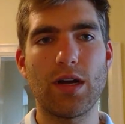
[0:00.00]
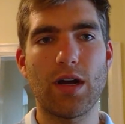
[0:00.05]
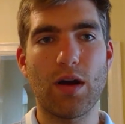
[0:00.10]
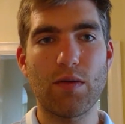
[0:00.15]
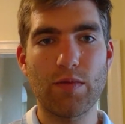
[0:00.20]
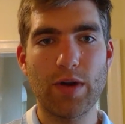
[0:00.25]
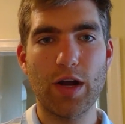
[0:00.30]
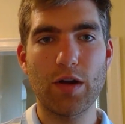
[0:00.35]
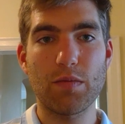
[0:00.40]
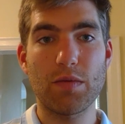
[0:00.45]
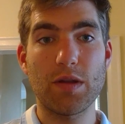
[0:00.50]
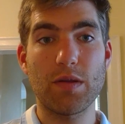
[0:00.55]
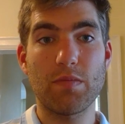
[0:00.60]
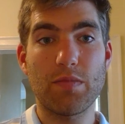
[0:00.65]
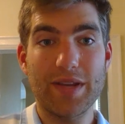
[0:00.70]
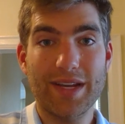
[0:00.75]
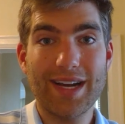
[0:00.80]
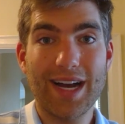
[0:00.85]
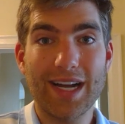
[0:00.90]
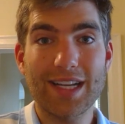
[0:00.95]
around me
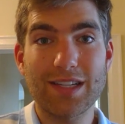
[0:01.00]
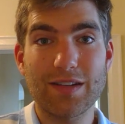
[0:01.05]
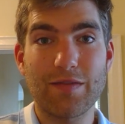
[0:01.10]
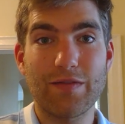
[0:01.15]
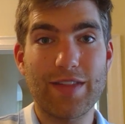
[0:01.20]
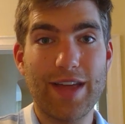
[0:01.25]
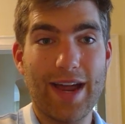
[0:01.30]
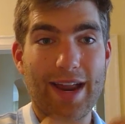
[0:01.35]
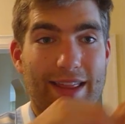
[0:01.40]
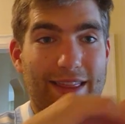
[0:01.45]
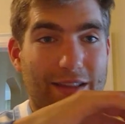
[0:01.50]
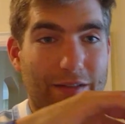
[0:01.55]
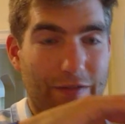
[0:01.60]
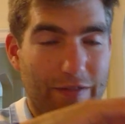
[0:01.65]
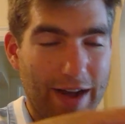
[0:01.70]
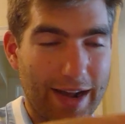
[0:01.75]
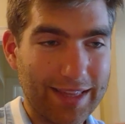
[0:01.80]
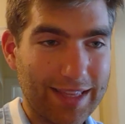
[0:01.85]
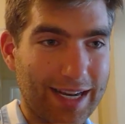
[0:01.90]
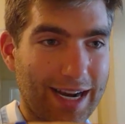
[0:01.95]
because of that, the
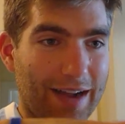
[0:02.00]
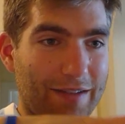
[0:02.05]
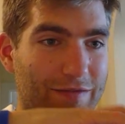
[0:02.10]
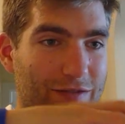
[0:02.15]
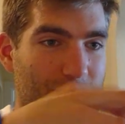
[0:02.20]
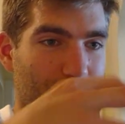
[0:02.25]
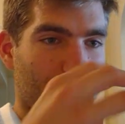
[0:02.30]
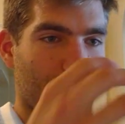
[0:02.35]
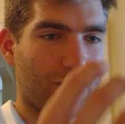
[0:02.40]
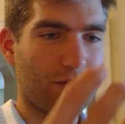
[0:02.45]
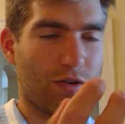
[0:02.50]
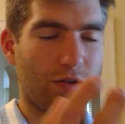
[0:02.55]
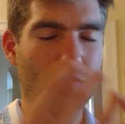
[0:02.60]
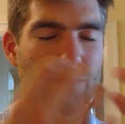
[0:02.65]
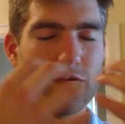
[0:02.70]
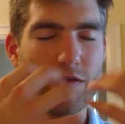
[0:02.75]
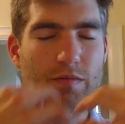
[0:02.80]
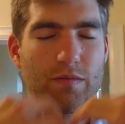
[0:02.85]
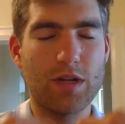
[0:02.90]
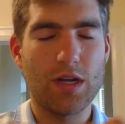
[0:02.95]
fact that I've
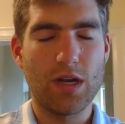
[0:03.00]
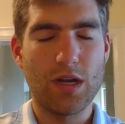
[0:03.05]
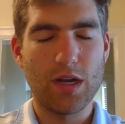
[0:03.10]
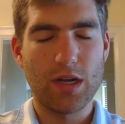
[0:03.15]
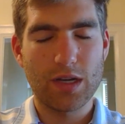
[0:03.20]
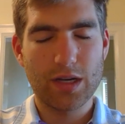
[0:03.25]
turned from